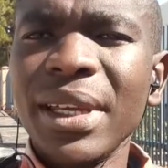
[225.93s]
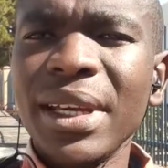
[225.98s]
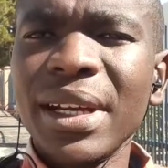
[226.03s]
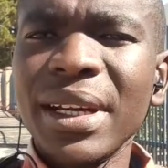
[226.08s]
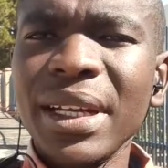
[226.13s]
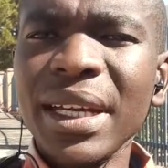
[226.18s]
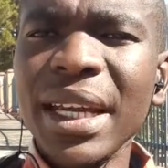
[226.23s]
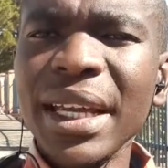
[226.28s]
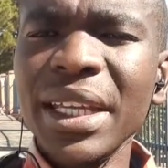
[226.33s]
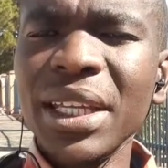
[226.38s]

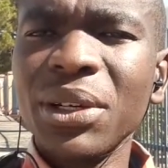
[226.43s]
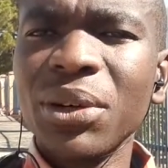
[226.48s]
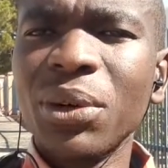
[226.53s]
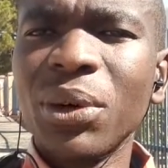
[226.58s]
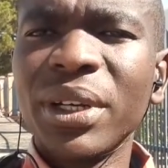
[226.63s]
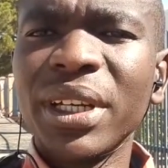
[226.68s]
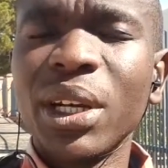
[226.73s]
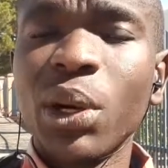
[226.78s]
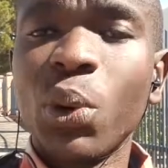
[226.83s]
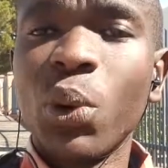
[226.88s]
Relying
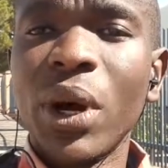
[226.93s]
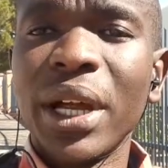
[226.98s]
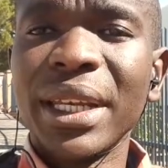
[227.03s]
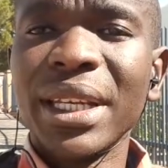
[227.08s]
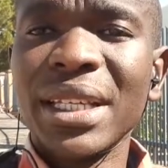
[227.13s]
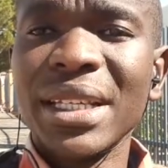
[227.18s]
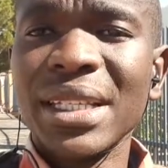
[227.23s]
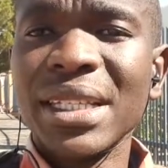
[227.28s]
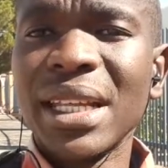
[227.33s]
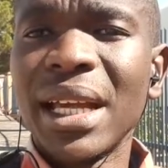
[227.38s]
on a
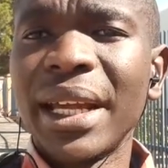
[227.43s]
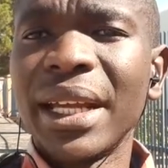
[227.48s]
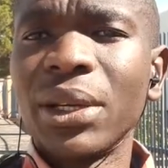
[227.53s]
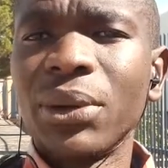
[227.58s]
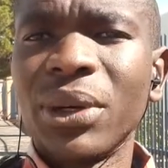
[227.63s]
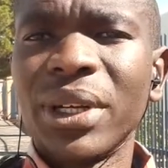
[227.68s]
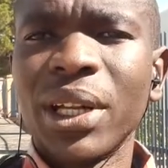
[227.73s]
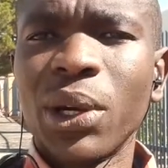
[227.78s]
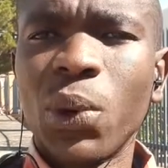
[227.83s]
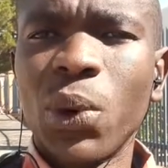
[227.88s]
quality sign
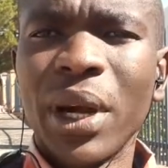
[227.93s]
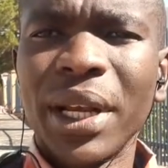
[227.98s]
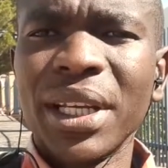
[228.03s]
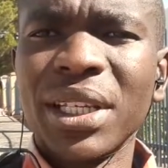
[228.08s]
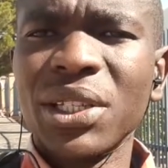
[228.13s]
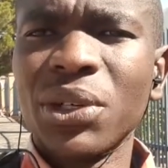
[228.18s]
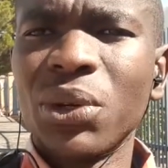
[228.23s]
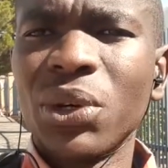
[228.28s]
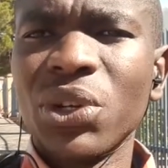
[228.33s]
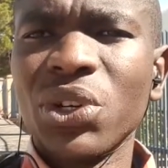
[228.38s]
on the
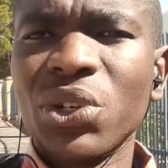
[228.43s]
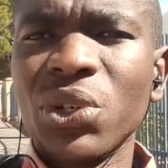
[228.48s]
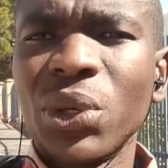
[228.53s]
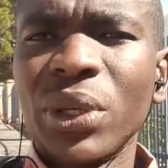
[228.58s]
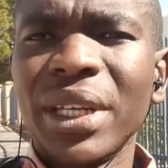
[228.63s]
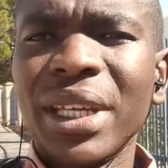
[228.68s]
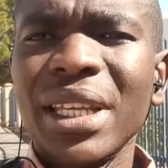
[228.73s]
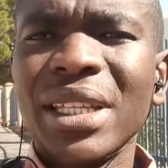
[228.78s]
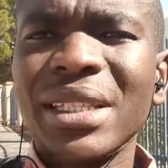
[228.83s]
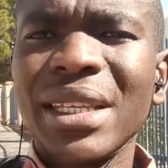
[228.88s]
quality
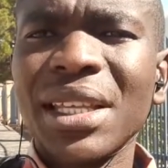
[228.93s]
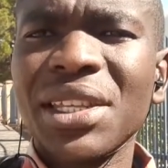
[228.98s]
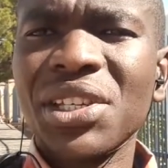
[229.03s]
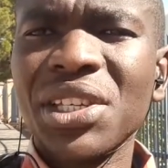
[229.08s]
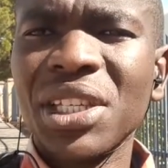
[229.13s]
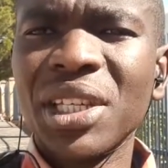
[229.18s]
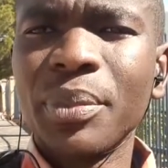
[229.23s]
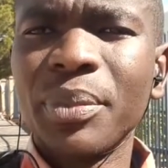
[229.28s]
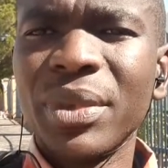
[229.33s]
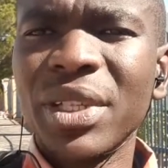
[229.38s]
control is a
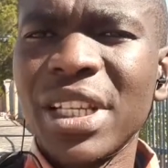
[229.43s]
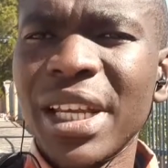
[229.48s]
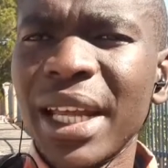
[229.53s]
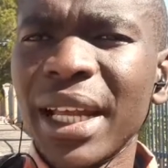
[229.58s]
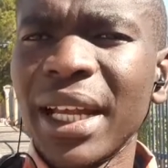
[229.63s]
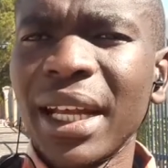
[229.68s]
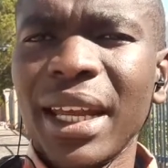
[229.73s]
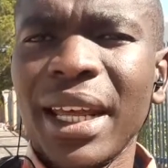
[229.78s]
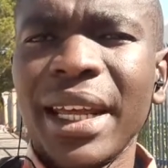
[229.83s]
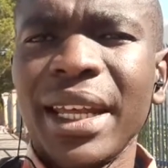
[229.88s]
cheap
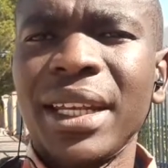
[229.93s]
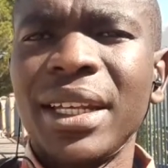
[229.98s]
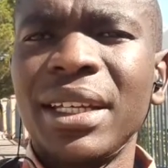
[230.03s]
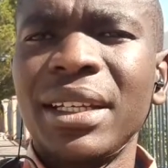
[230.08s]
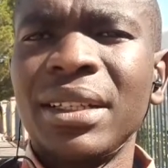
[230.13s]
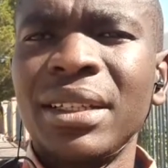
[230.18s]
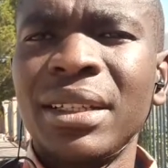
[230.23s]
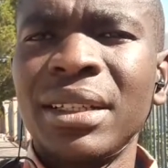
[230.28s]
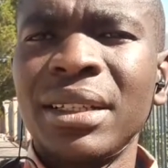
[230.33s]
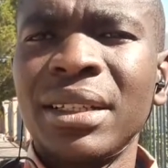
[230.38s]

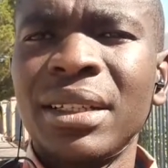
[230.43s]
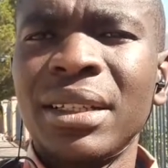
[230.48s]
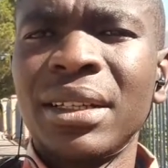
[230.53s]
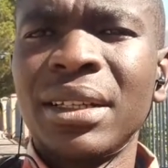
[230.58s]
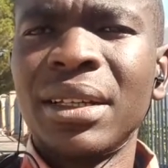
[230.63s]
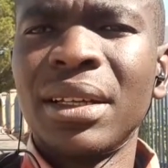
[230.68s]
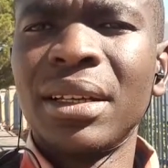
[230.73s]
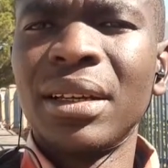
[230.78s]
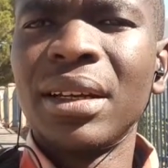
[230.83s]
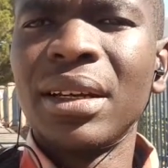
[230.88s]

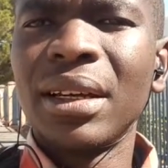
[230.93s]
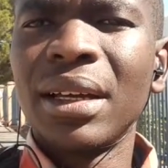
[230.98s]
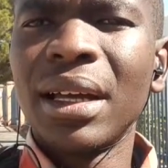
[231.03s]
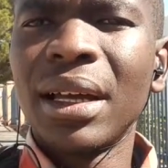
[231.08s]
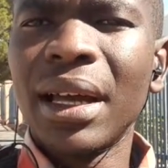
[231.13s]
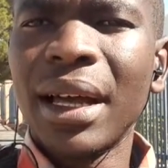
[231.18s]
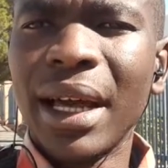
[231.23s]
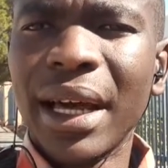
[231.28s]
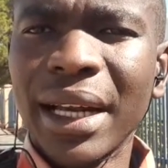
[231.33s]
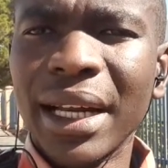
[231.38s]

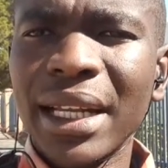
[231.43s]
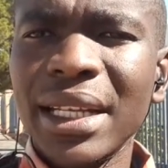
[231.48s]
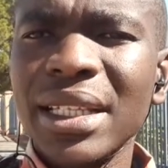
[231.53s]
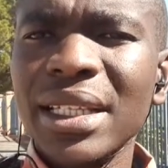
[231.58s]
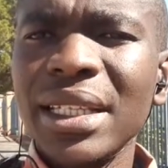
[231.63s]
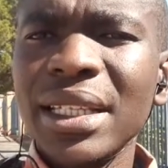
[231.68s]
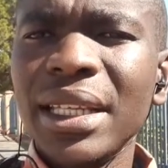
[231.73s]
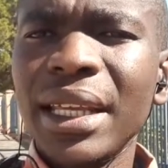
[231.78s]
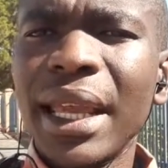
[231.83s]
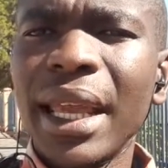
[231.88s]
tagline.
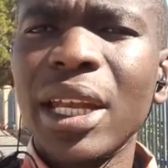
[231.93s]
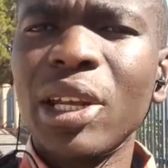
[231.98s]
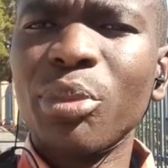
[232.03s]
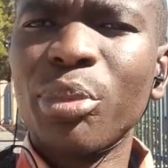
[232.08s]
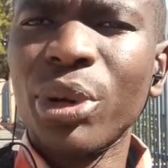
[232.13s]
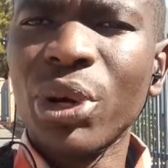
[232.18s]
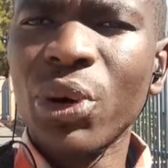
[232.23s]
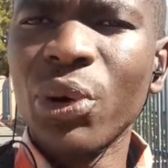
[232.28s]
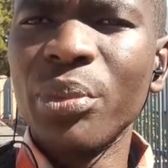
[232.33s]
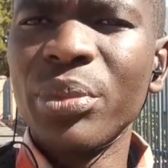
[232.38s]
Guarantee
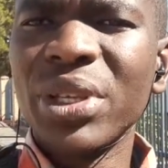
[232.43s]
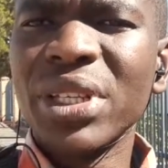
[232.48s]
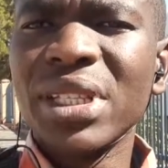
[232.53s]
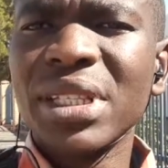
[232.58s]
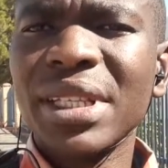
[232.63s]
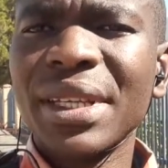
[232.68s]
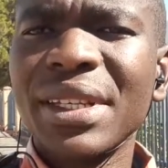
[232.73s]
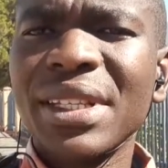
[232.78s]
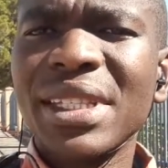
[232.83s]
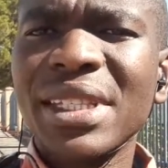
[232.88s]
and
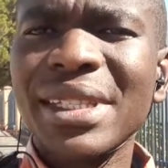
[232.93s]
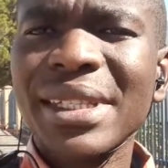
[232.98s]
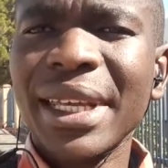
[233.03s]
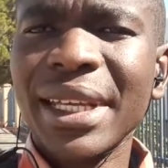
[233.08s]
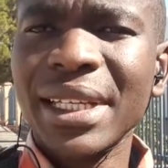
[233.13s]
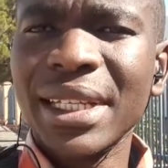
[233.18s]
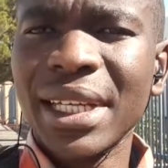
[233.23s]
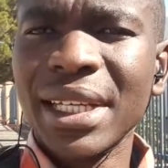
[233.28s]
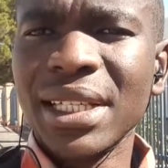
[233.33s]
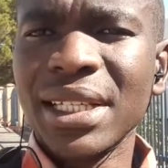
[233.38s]
promise
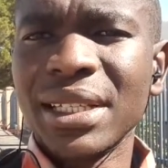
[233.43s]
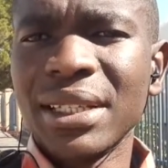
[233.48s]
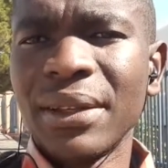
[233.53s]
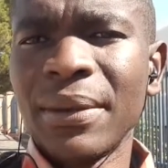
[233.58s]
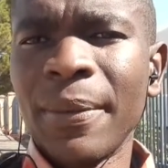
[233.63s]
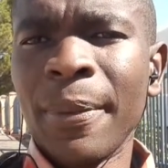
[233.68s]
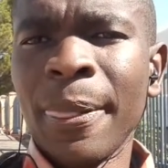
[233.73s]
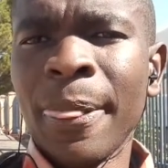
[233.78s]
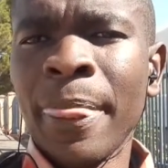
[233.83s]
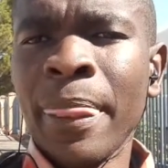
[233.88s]
certainty.
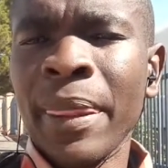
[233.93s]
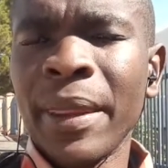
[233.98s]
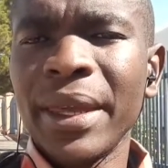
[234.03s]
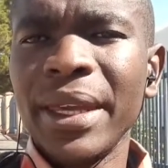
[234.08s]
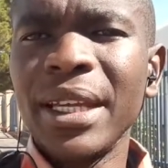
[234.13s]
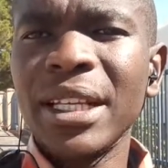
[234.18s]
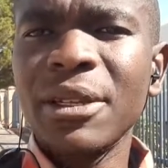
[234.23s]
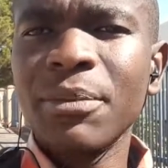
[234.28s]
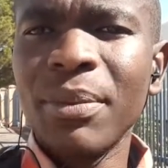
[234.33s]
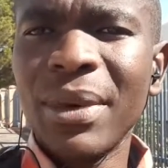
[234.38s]

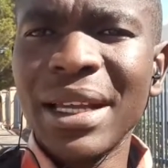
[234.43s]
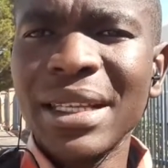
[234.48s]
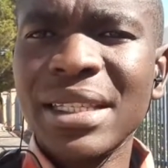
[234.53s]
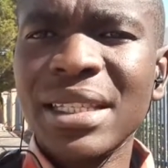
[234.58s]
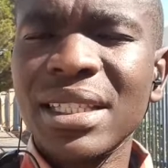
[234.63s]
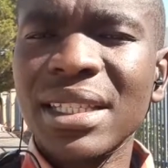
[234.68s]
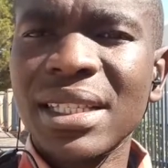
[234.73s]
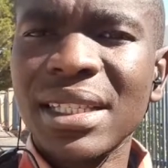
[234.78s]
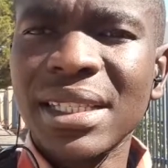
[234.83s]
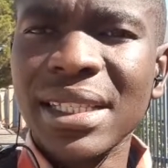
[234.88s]
It
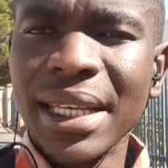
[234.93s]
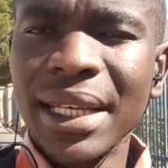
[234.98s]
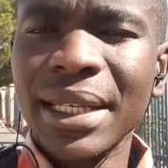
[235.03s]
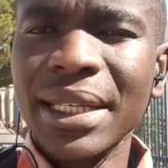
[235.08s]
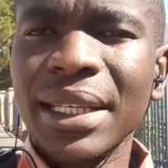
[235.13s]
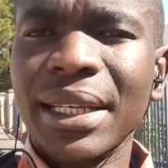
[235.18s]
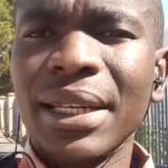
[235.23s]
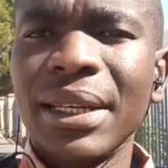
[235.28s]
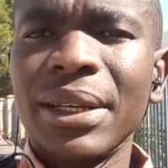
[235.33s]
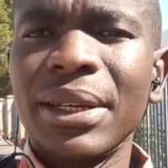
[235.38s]
must be
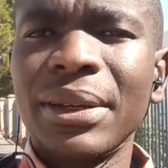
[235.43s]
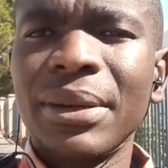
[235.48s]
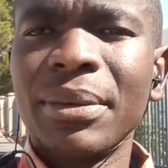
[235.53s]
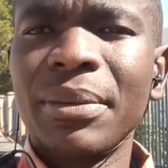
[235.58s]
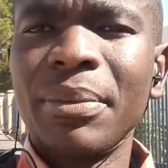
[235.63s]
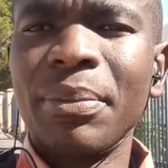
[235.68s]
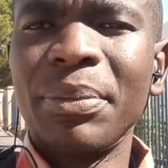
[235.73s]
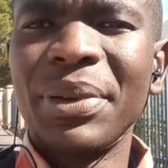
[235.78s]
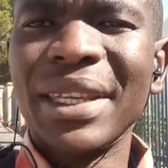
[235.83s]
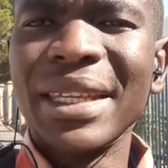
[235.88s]
certain.
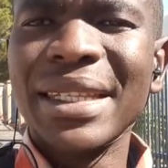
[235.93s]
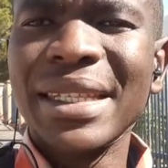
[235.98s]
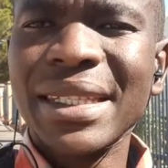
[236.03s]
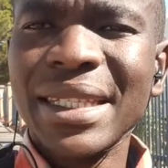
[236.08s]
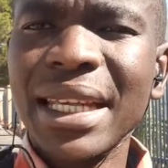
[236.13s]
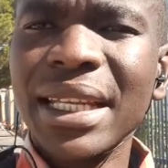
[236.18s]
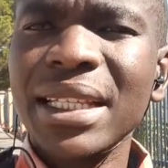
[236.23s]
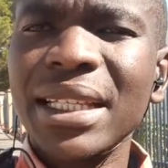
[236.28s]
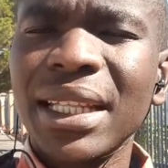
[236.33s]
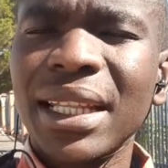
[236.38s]
Be
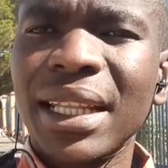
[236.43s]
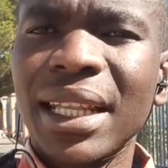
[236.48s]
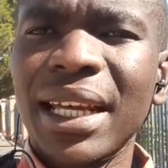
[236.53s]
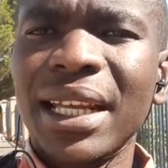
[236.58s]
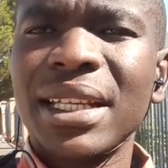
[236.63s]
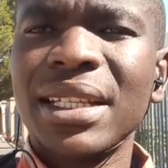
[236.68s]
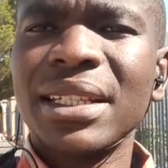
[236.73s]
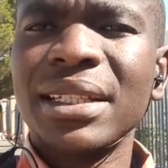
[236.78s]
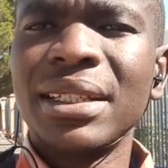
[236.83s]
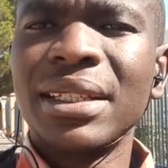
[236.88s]
certain
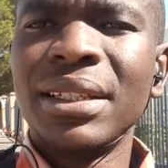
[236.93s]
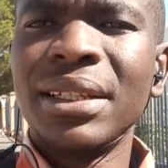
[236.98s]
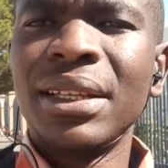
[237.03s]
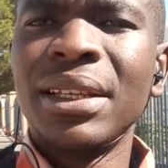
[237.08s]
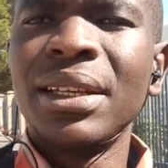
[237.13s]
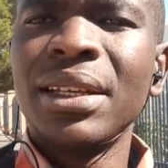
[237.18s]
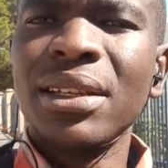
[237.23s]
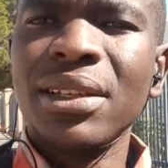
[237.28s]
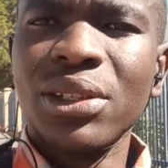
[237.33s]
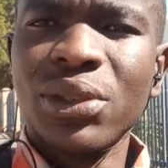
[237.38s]
that
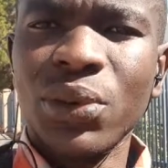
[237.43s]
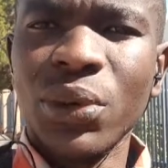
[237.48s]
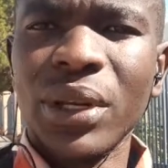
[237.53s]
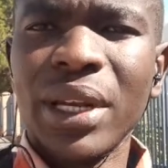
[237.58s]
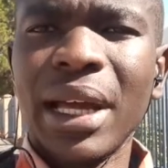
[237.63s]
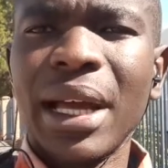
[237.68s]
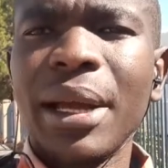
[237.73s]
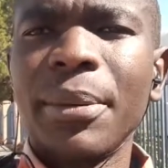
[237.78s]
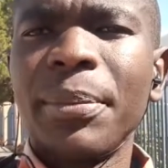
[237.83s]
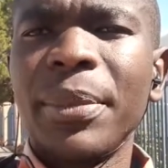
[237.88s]
it's going
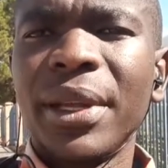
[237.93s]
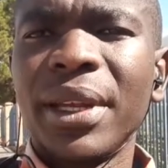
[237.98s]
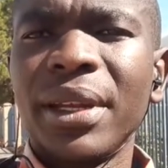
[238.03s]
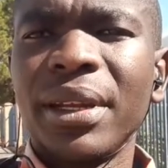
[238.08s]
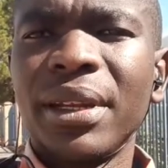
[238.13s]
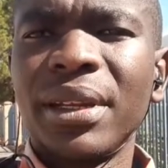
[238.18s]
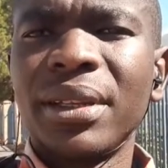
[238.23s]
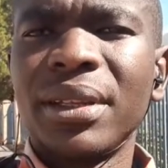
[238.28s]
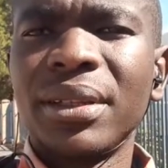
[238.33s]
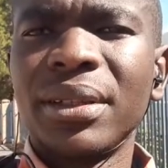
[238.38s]
to
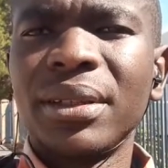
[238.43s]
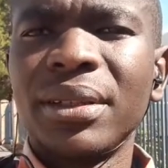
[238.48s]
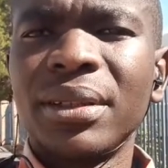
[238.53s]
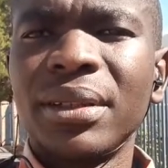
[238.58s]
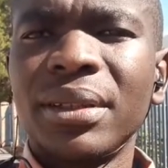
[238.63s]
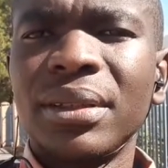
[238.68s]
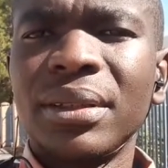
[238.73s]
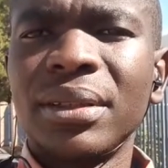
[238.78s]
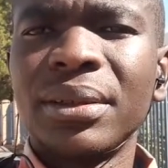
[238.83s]
happen.